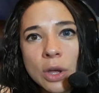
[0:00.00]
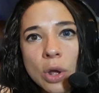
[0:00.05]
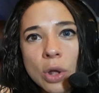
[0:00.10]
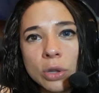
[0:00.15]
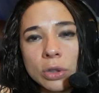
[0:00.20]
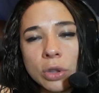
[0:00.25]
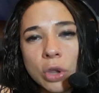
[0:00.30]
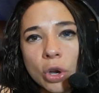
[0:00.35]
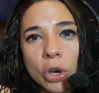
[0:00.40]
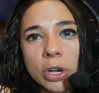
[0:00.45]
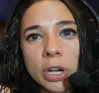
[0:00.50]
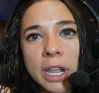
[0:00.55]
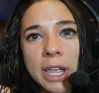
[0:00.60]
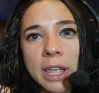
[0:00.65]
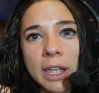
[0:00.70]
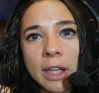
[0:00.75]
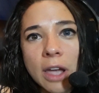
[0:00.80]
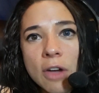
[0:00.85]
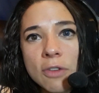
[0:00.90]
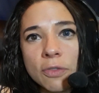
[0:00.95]

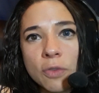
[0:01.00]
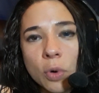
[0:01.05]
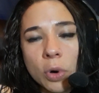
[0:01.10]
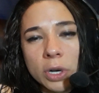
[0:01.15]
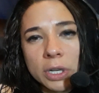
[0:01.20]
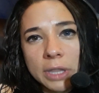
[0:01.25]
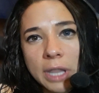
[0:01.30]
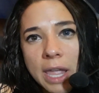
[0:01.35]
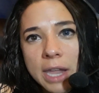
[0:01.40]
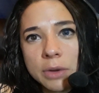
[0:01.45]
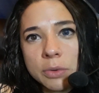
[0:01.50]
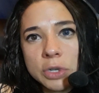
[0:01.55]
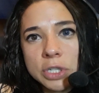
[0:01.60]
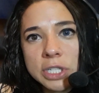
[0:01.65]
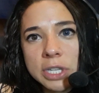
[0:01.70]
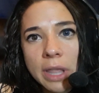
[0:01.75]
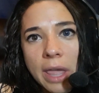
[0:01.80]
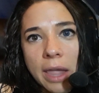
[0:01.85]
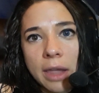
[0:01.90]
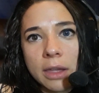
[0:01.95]
learning a foreign
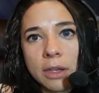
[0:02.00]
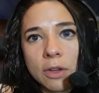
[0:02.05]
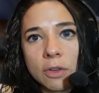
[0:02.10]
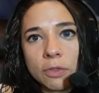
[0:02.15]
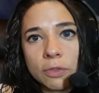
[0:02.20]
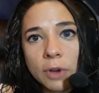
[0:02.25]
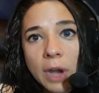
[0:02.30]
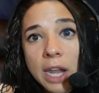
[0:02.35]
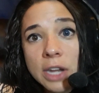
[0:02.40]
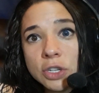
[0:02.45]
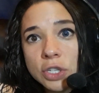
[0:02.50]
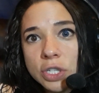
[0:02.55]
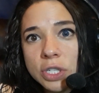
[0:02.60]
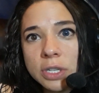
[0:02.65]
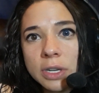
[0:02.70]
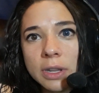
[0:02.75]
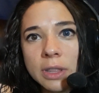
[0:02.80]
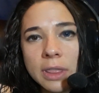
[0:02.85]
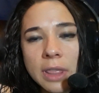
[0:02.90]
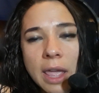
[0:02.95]
language like
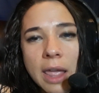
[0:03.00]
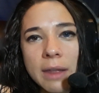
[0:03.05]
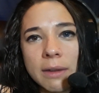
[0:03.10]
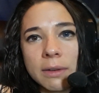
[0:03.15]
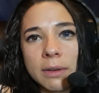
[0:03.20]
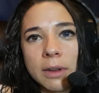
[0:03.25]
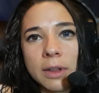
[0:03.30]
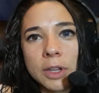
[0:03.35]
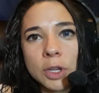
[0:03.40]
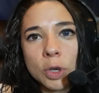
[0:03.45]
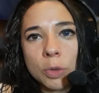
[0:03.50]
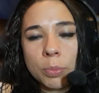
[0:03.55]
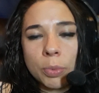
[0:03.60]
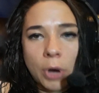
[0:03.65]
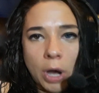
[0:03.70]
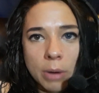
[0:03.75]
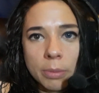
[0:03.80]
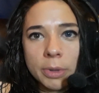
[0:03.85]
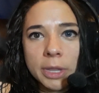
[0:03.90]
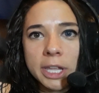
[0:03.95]
French, then you'll
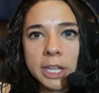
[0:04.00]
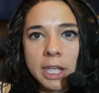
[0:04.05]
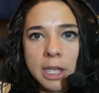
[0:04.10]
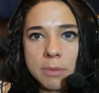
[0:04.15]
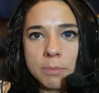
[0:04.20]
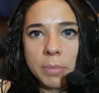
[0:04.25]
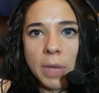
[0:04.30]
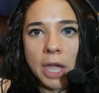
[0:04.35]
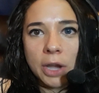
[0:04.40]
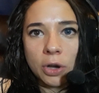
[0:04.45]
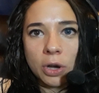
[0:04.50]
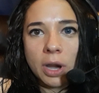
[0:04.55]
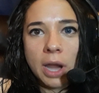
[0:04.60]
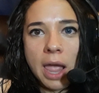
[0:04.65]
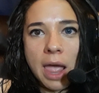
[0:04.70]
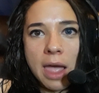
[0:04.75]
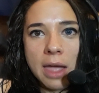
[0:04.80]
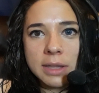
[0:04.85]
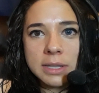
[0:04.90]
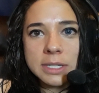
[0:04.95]
probably get better
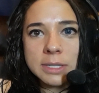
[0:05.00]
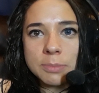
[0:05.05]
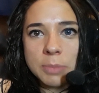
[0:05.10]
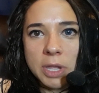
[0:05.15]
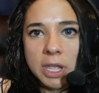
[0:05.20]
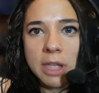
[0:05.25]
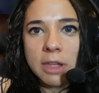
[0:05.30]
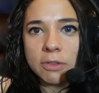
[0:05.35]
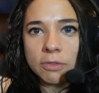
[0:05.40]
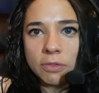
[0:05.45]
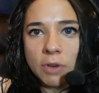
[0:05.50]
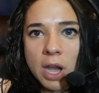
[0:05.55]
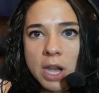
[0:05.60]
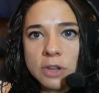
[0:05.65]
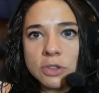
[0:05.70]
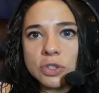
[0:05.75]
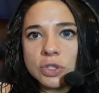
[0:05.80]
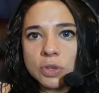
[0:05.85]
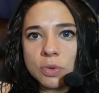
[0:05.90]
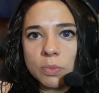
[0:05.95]
at speaking
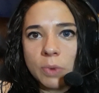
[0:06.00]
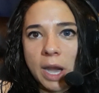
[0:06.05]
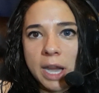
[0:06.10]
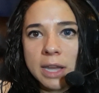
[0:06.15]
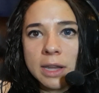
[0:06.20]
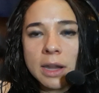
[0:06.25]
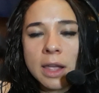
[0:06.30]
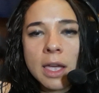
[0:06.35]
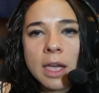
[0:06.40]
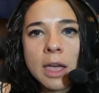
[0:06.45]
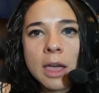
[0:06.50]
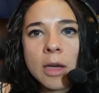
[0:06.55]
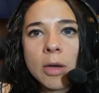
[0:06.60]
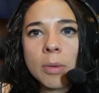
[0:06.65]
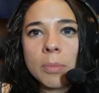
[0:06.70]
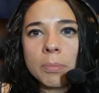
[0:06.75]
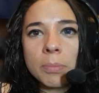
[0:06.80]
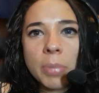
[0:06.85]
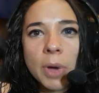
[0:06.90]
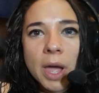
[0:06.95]
French, right?
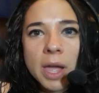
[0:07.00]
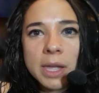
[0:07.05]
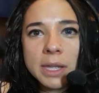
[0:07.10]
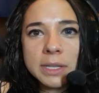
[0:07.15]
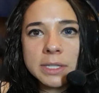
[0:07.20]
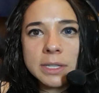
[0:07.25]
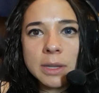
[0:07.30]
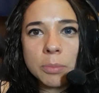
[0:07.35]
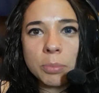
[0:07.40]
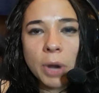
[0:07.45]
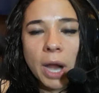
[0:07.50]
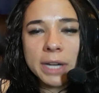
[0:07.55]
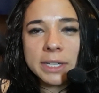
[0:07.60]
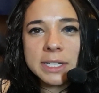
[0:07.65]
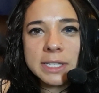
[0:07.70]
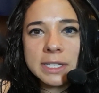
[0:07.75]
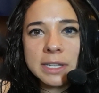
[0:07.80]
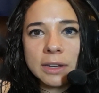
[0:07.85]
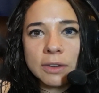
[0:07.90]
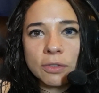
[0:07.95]
But
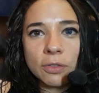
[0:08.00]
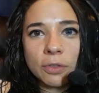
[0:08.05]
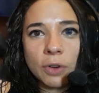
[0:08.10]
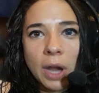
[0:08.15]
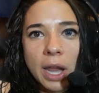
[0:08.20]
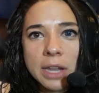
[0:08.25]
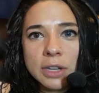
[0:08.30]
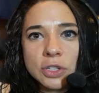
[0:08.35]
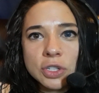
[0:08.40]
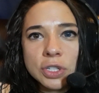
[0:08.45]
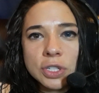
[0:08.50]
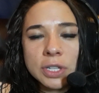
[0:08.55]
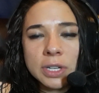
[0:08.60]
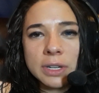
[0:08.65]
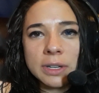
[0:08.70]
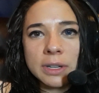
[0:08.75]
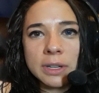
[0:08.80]
practicing French,